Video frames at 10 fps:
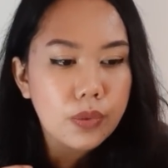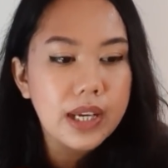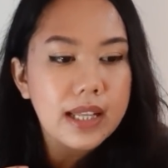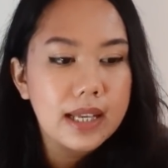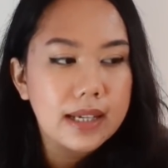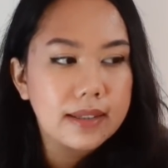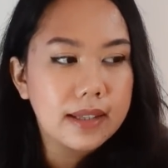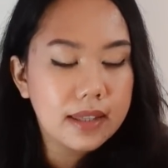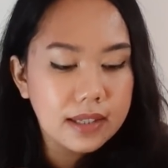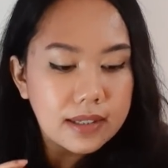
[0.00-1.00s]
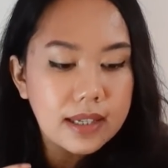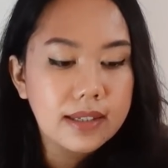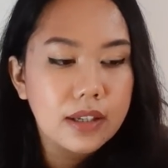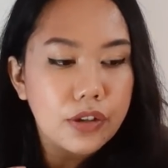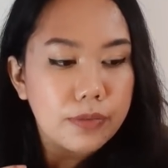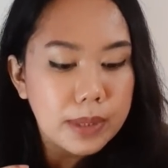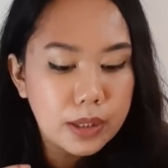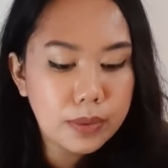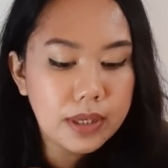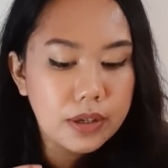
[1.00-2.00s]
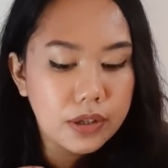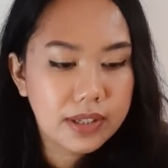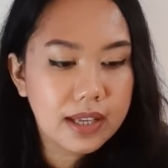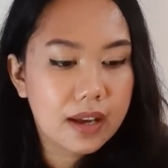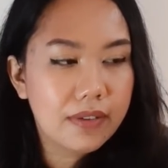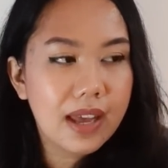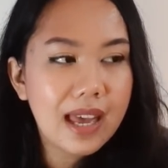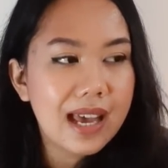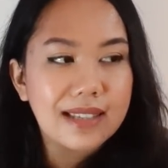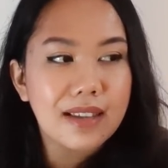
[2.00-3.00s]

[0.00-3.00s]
realize that these things that you've been doing to yourself